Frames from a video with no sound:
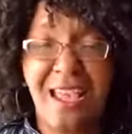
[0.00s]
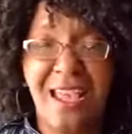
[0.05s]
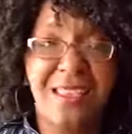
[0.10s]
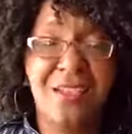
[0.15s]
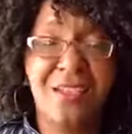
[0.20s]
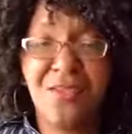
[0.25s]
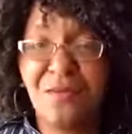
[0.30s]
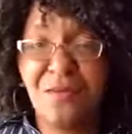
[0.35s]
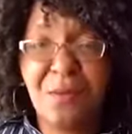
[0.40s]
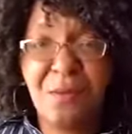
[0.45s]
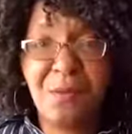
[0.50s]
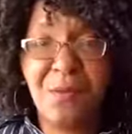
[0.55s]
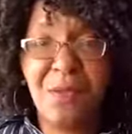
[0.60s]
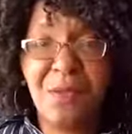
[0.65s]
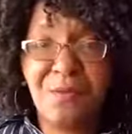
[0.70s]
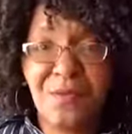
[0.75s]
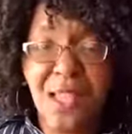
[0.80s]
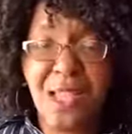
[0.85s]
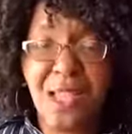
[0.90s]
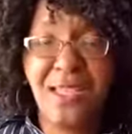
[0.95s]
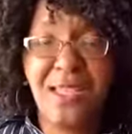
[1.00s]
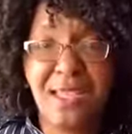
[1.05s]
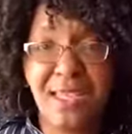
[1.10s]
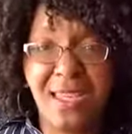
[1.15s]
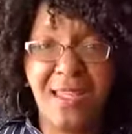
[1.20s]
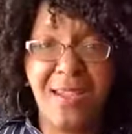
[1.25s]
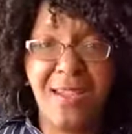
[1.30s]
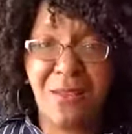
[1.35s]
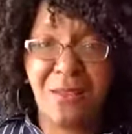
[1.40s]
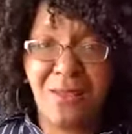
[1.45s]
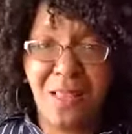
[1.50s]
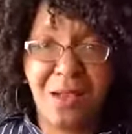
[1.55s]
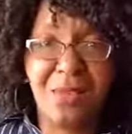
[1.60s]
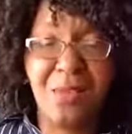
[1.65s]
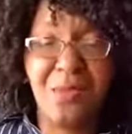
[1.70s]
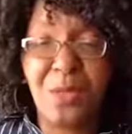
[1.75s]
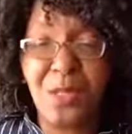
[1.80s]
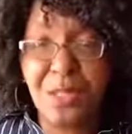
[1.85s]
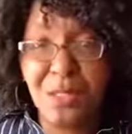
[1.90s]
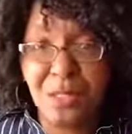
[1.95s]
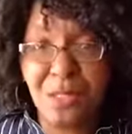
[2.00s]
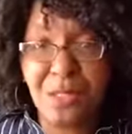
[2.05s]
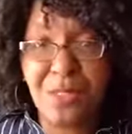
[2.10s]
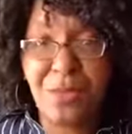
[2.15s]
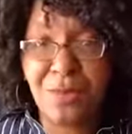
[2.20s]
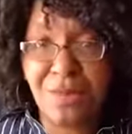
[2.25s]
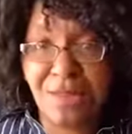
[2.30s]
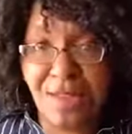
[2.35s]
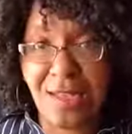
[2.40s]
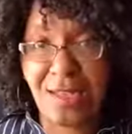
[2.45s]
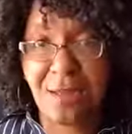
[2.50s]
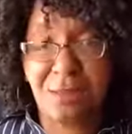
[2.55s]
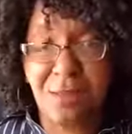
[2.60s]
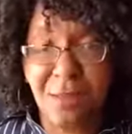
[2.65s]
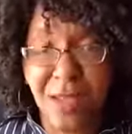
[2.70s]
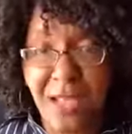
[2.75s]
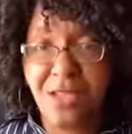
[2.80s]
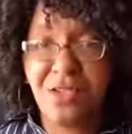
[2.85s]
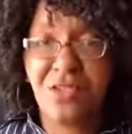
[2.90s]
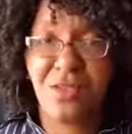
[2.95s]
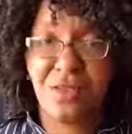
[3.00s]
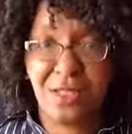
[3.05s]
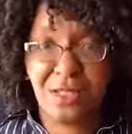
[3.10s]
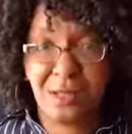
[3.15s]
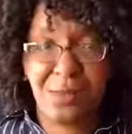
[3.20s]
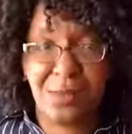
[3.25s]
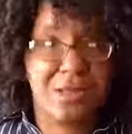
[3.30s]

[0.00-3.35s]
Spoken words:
And those people, if they did, they would be losing majorly,